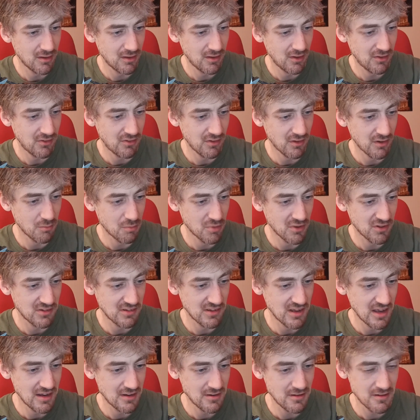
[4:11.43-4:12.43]
Is it a
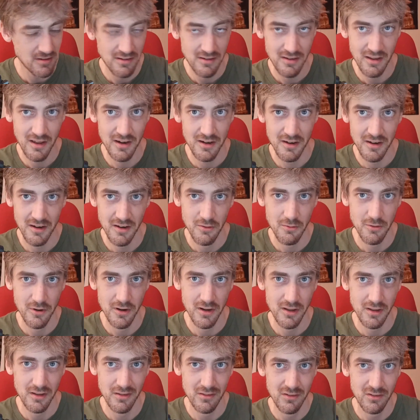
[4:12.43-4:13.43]
percent? I don't know what
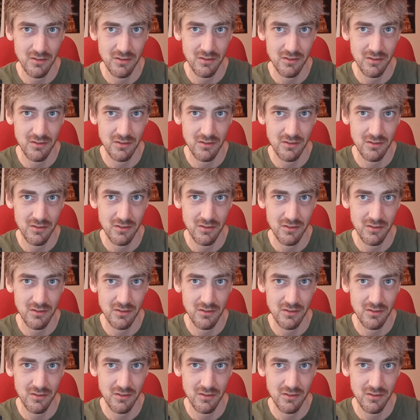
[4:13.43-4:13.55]
it is.